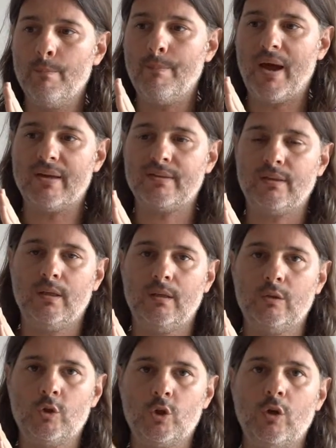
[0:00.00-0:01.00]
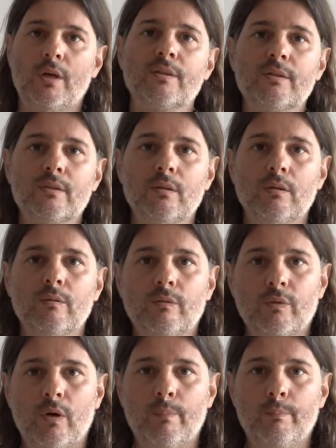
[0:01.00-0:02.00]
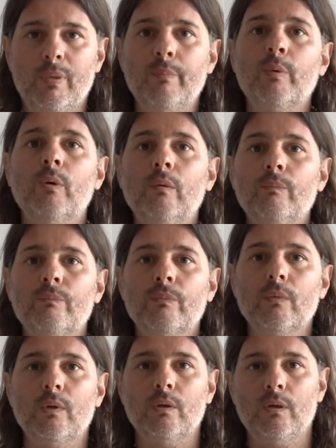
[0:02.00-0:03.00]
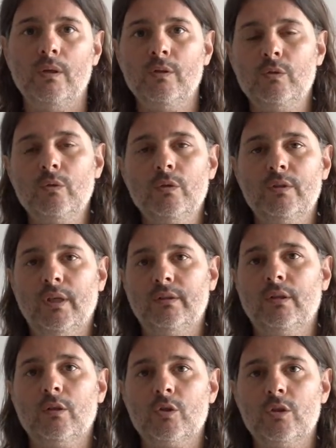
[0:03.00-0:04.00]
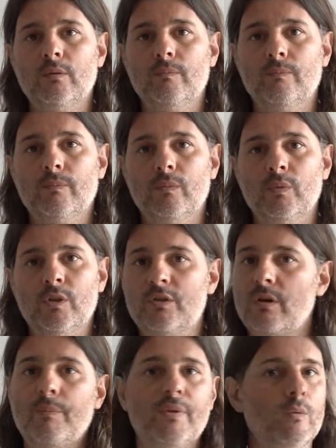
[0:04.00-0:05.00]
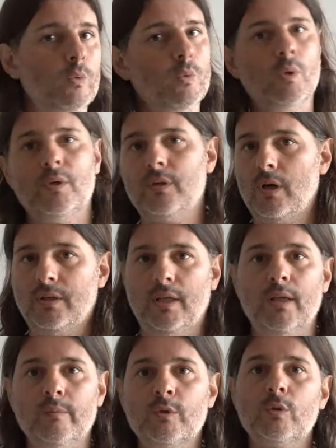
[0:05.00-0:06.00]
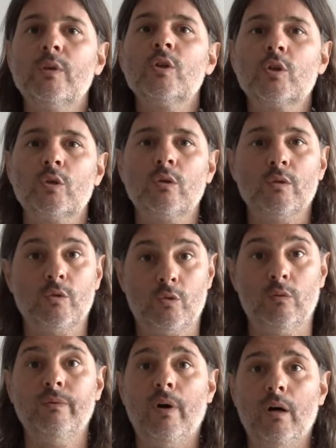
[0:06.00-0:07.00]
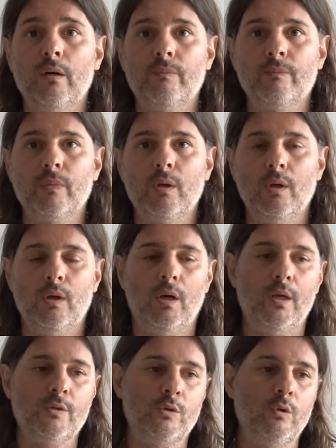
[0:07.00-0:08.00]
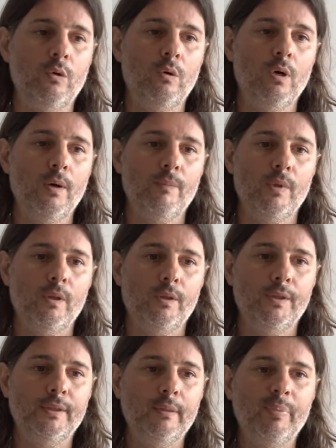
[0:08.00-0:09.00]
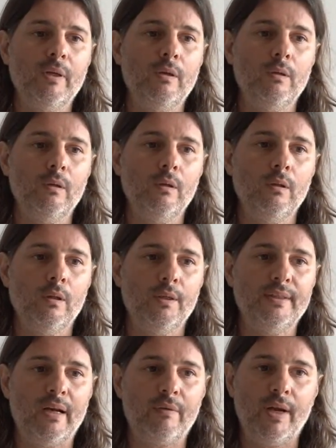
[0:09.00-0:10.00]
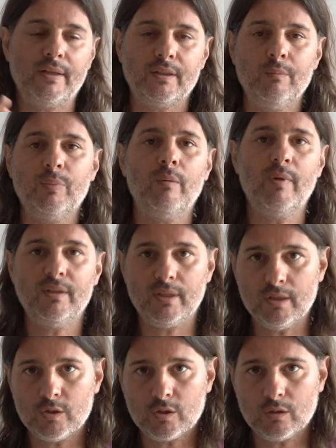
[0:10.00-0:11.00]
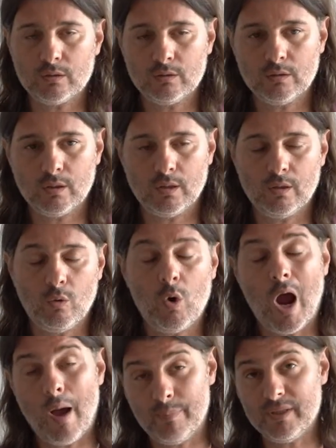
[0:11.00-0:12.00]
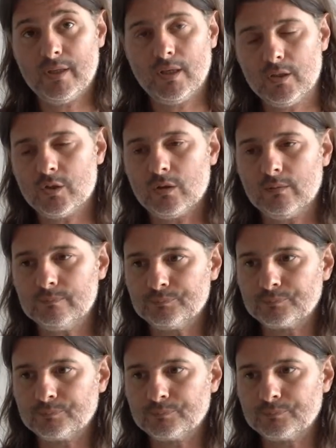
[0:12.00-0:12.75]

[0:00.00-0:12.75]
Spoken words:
passing trust from people into the technology, which is something we were not able to ensure so far. And so the typical direct implementation or application,